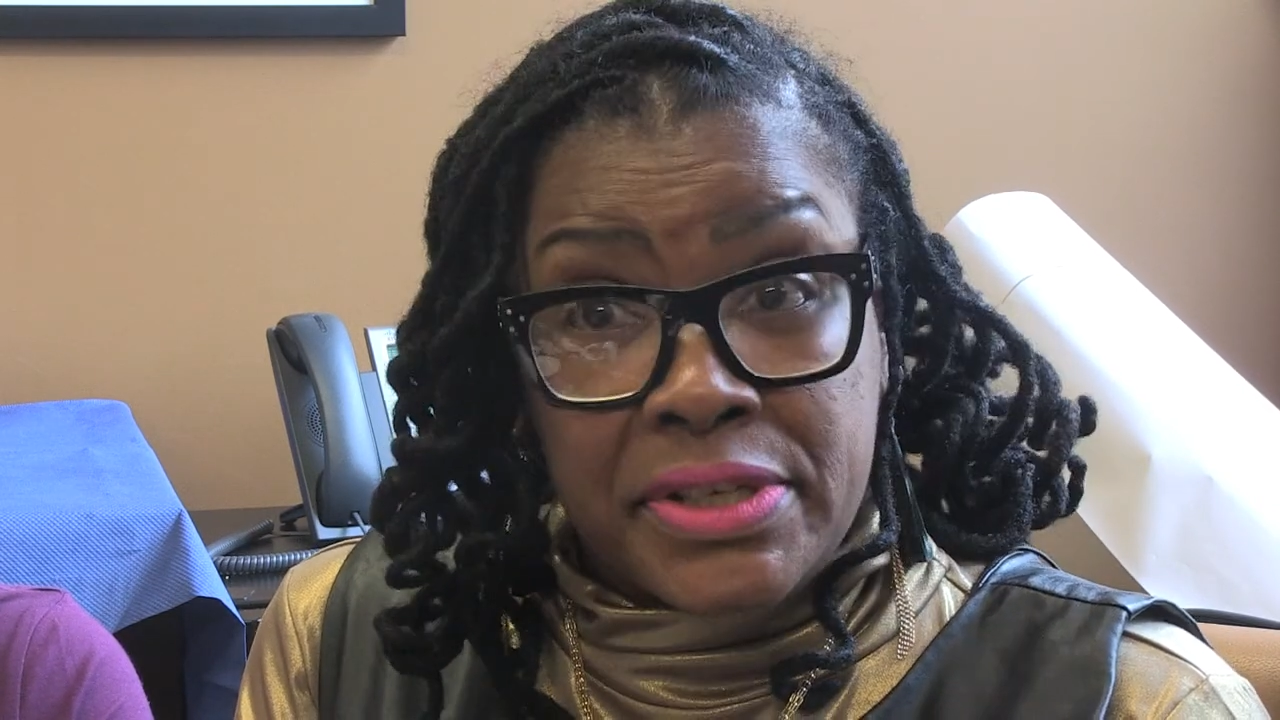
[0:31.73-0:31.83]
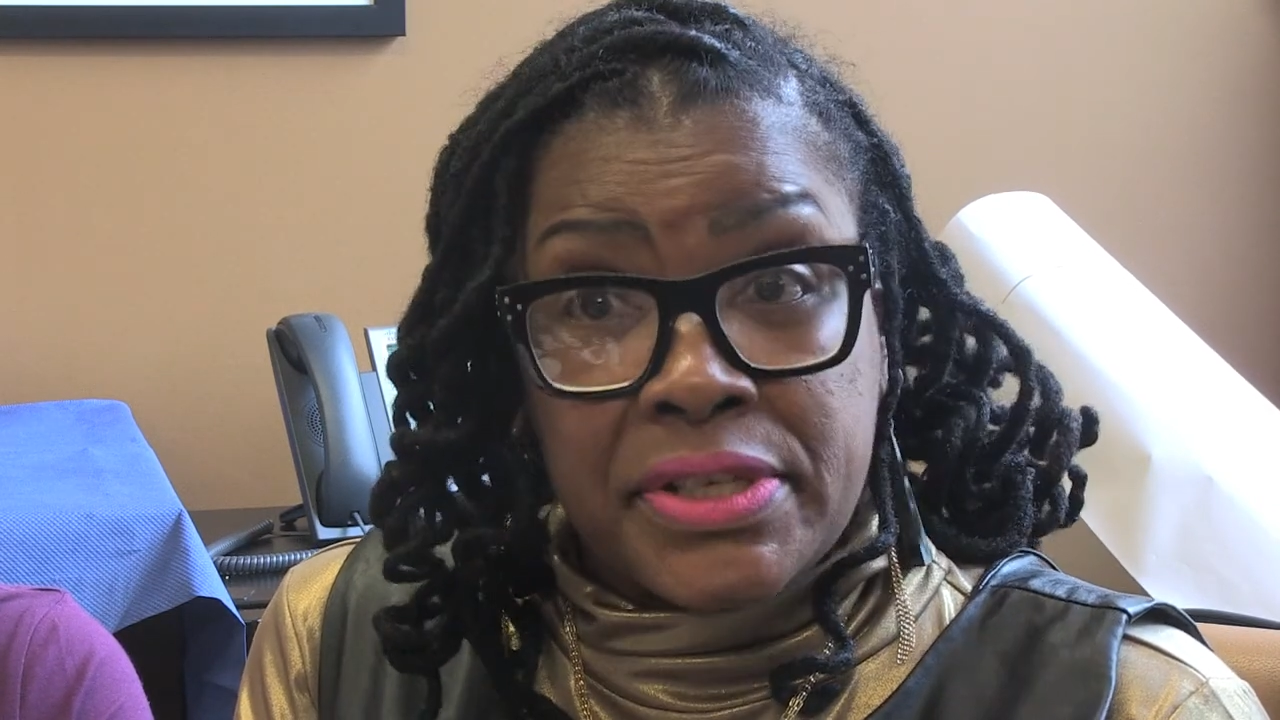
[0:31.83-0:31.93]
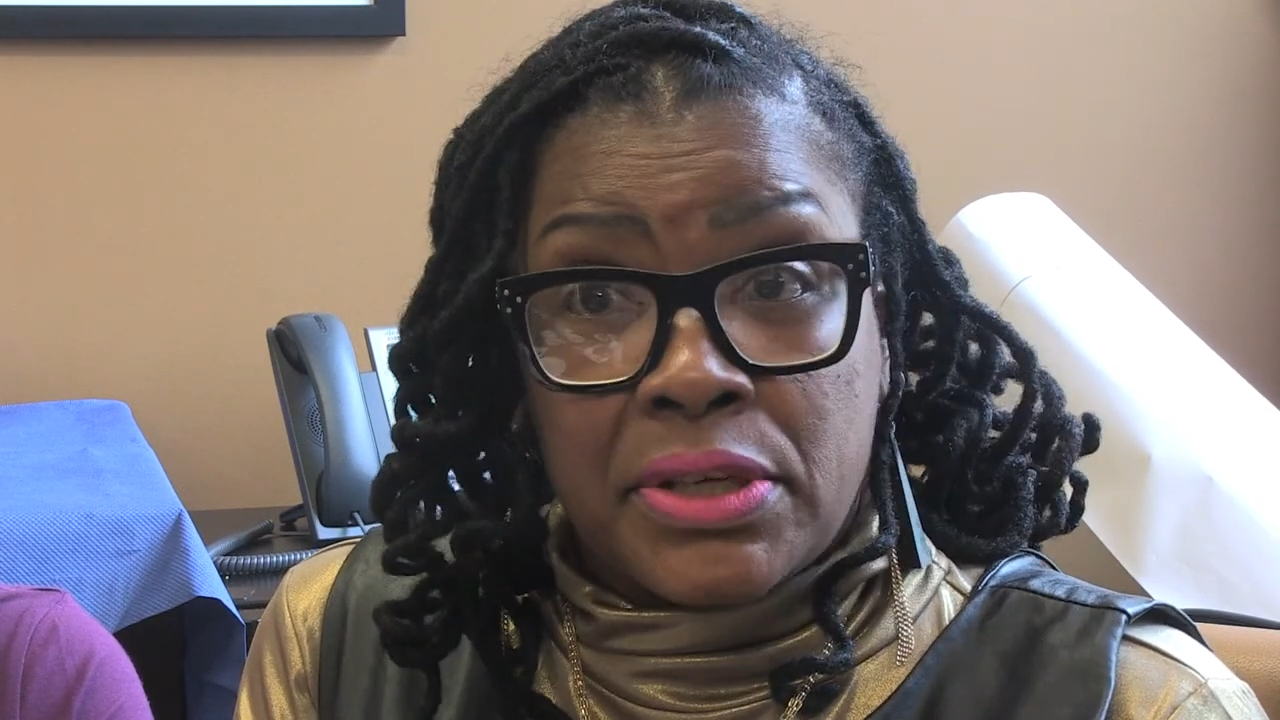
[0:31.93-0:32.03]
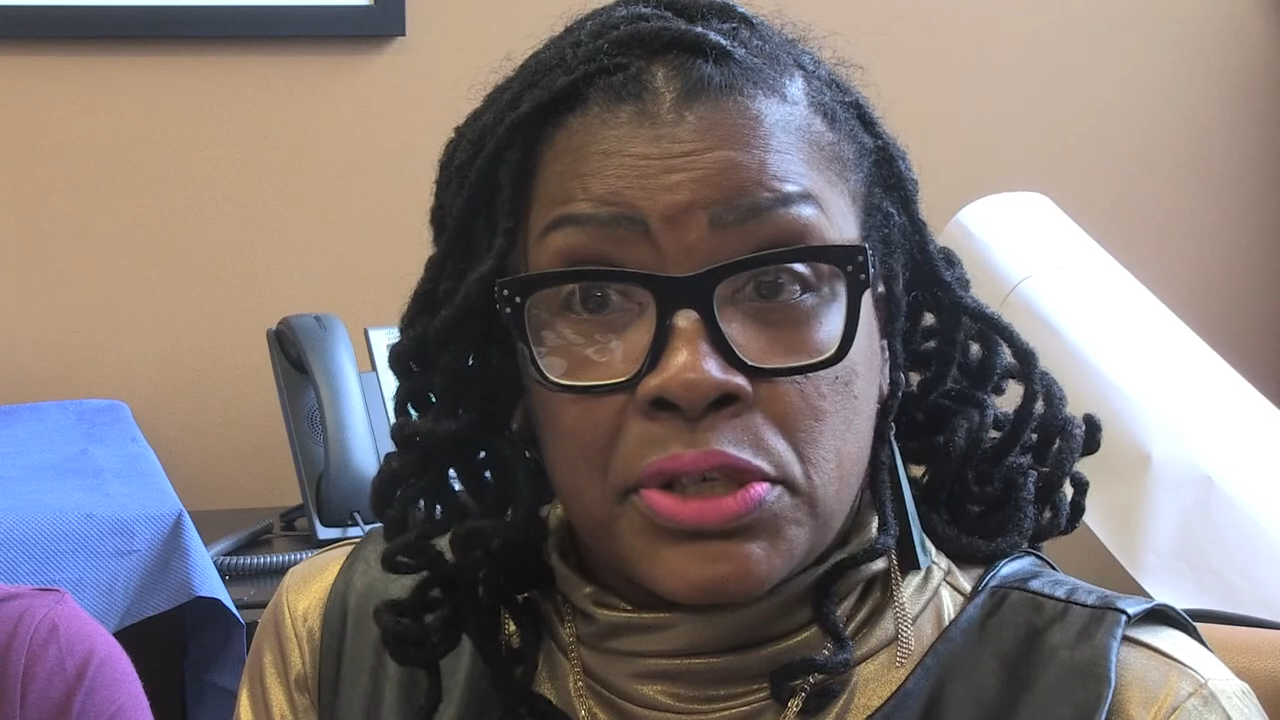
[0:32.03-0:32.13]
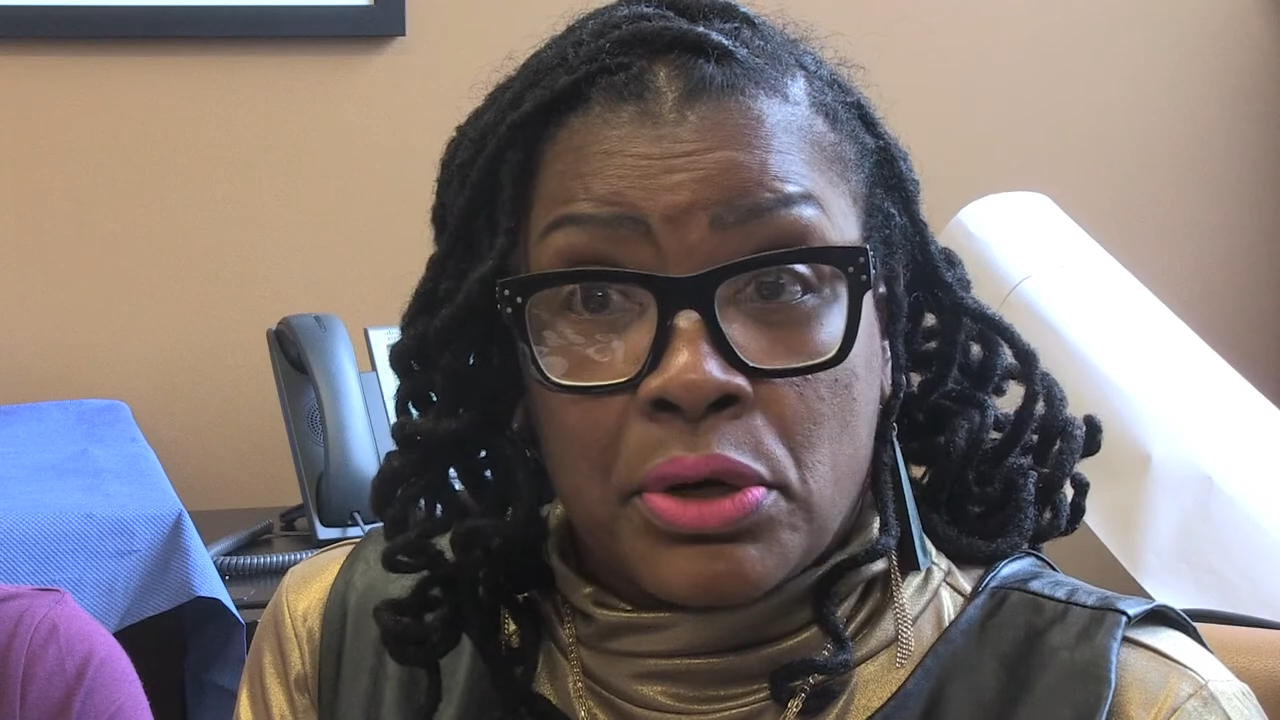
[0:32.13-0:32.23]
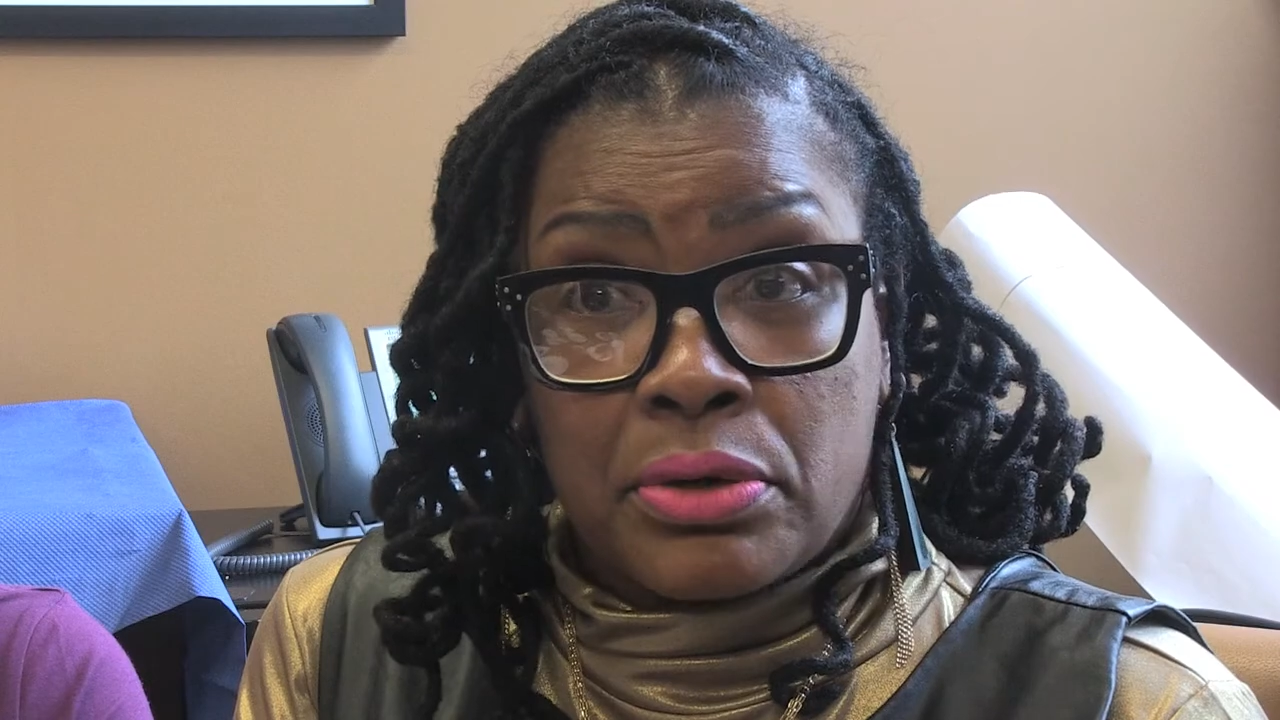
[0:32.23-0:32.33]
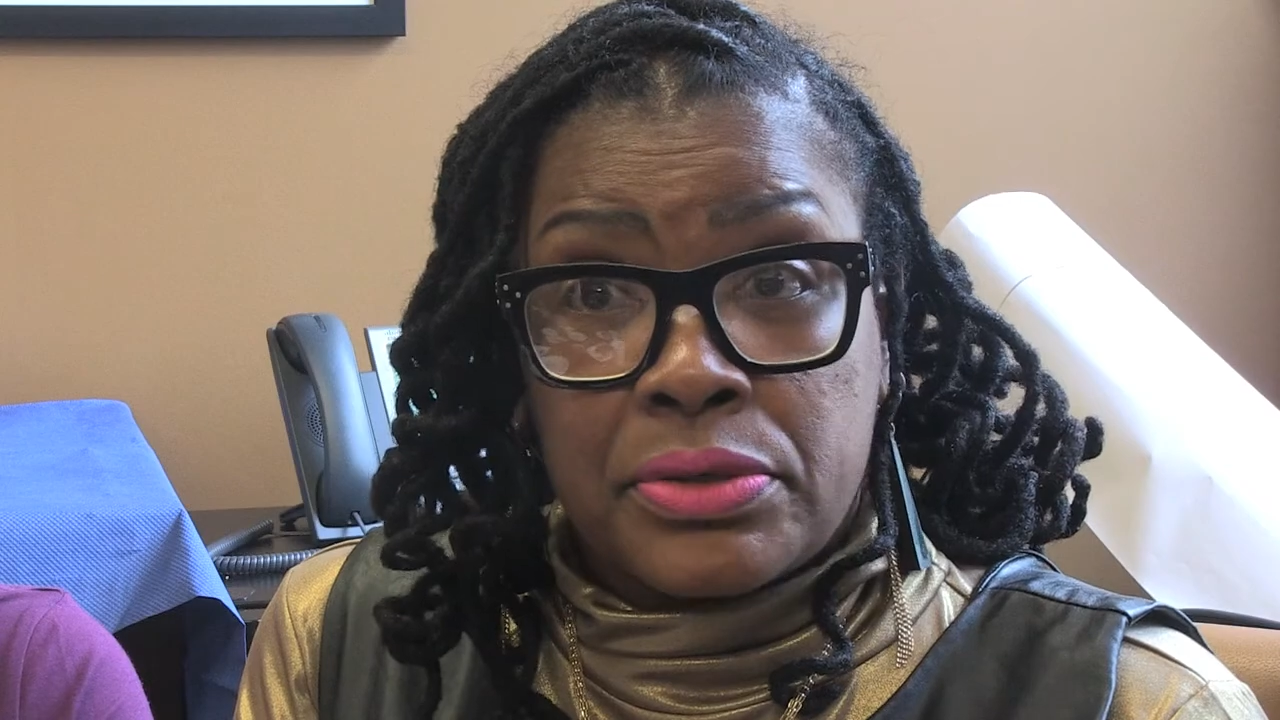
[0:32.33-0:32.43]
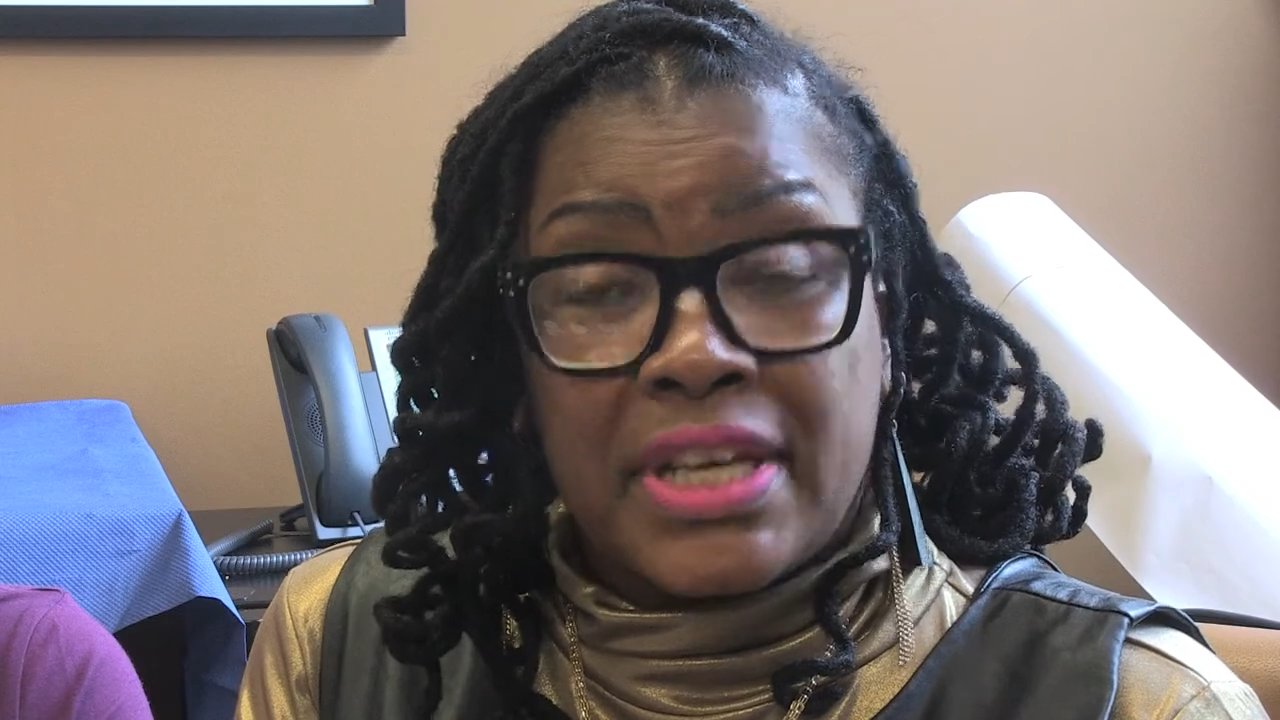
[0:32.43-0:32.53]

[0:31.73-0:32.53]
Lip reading: centers,